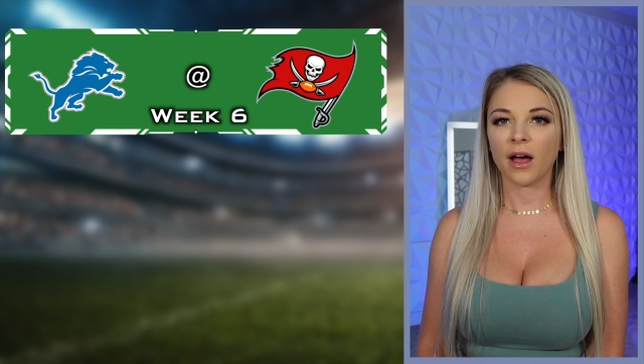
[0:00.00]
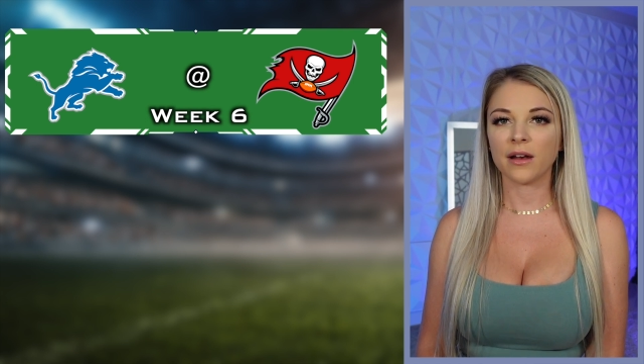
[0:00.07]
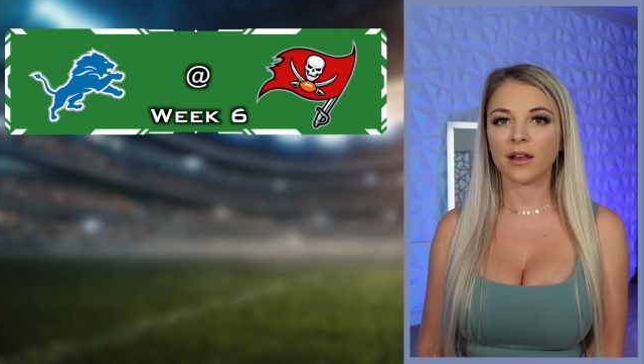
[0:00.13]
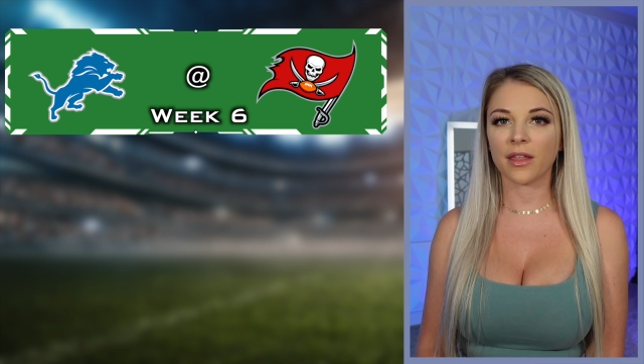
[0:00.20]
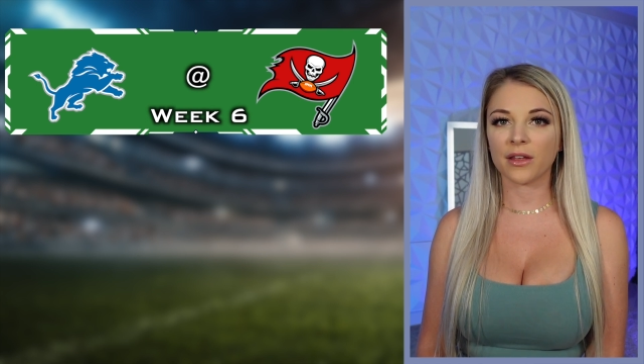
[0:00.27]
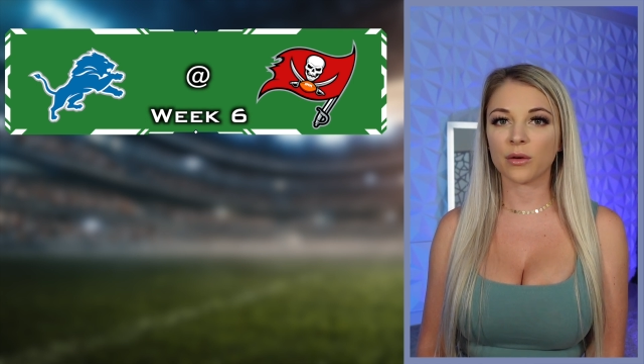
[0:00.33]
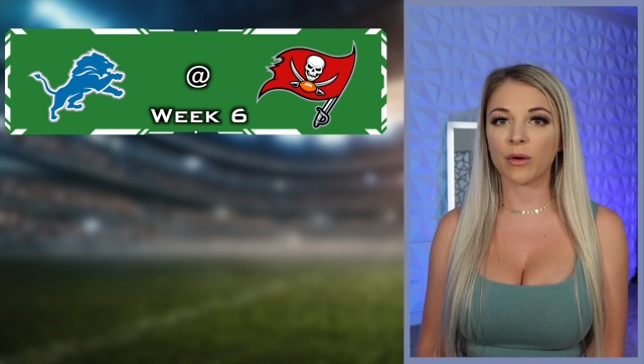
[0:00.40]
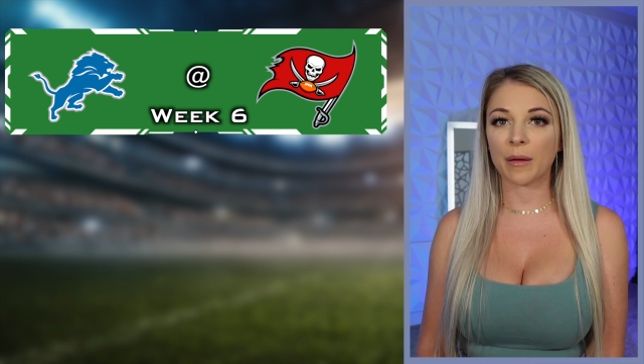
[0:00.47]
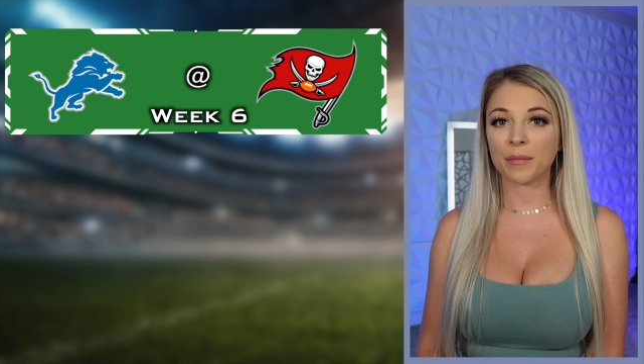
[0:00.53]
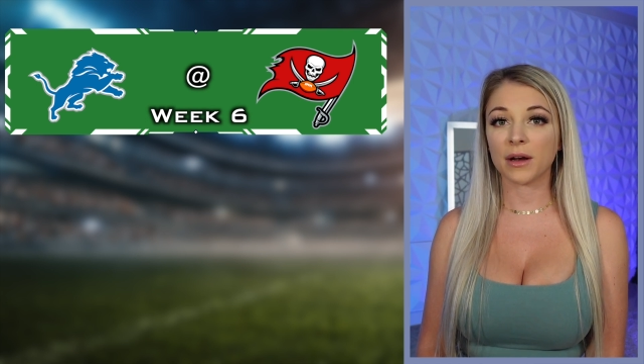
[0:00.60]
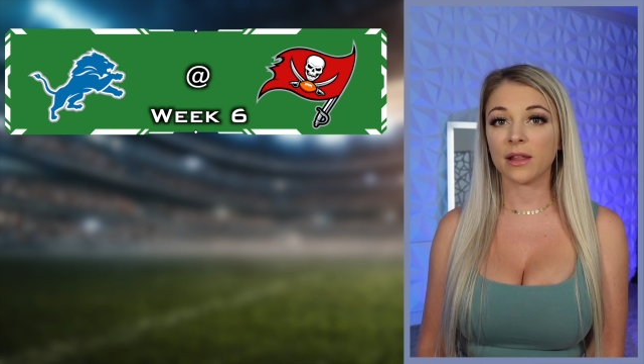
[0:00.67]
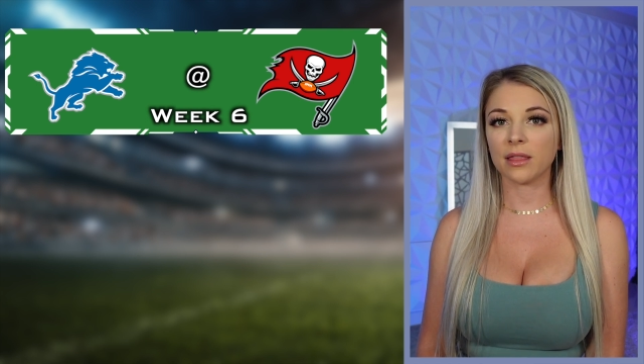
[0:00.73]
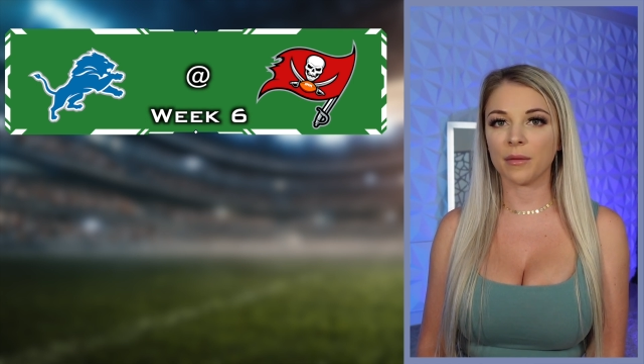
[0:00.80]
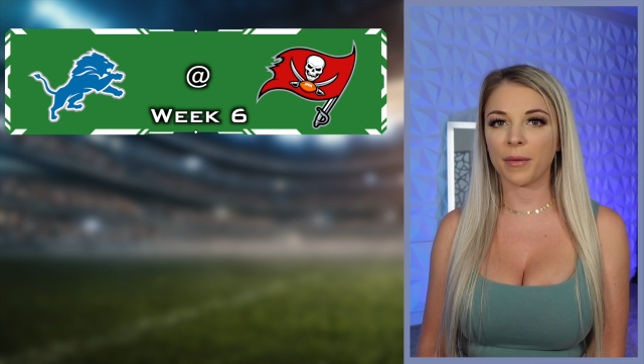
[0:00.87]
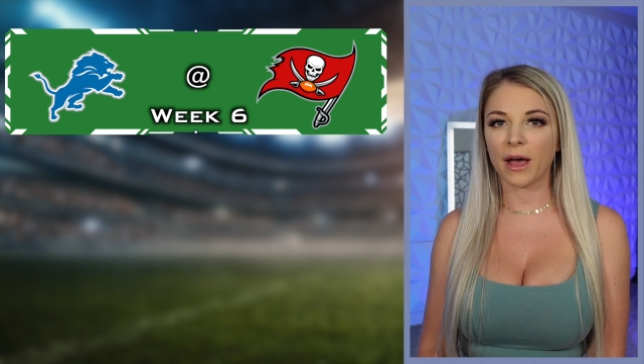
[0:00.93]
another weapon
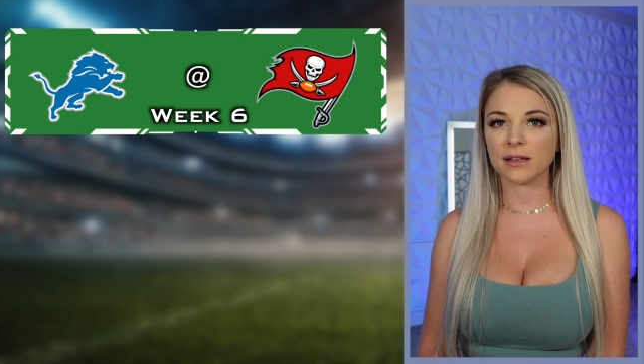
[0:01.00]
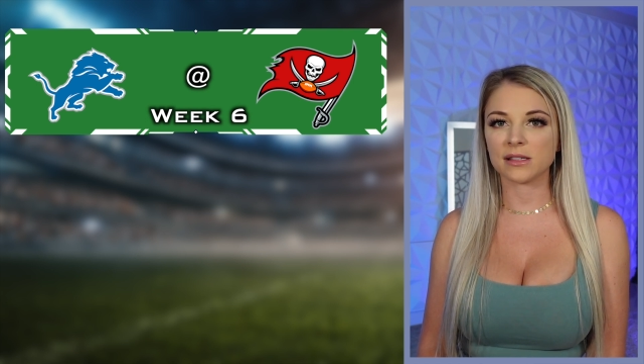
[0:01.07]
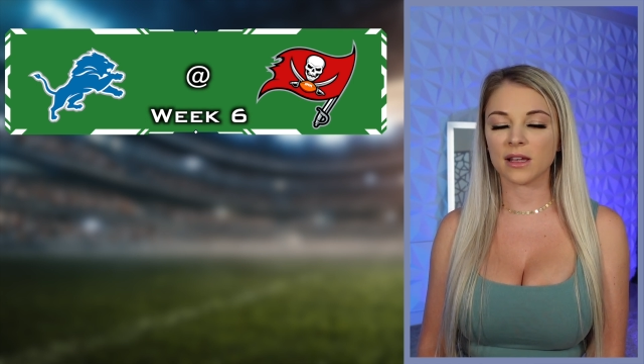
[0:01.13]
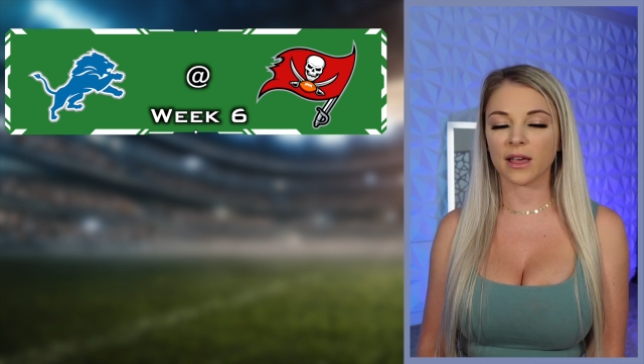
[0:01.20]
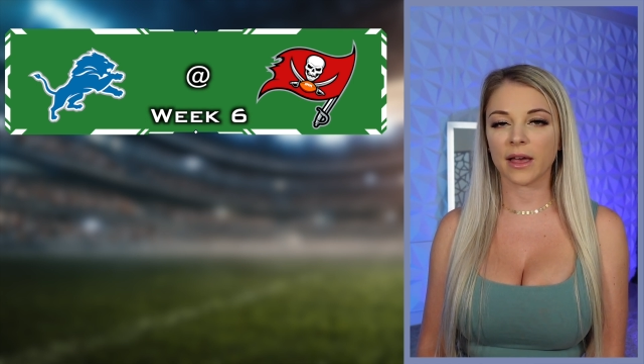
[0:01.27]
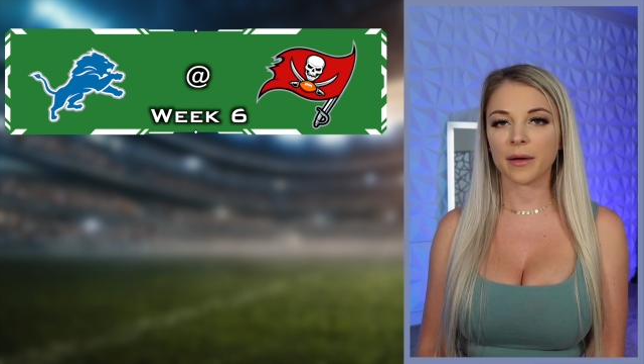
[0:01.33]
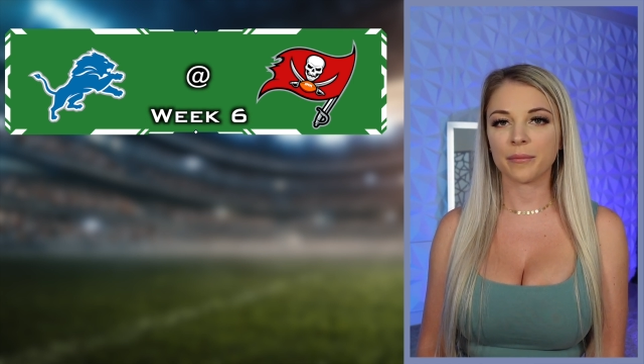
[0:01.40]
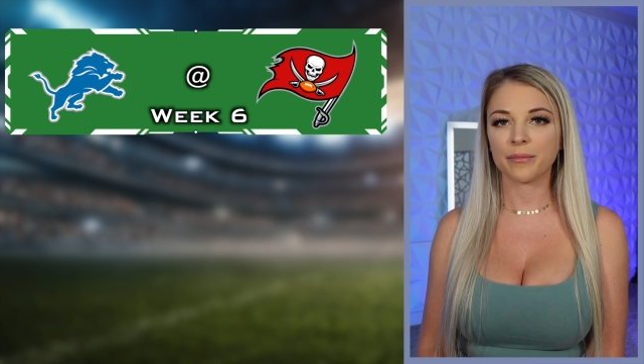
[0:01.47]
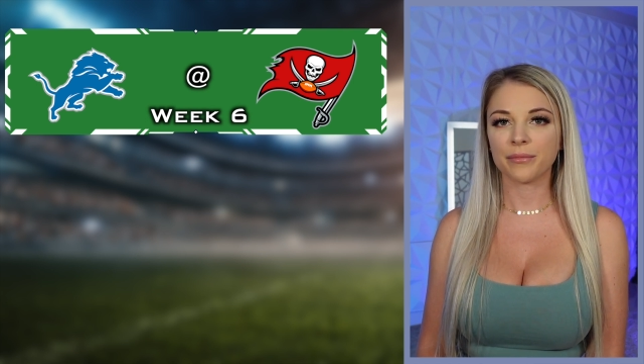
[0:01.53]
in the passing game.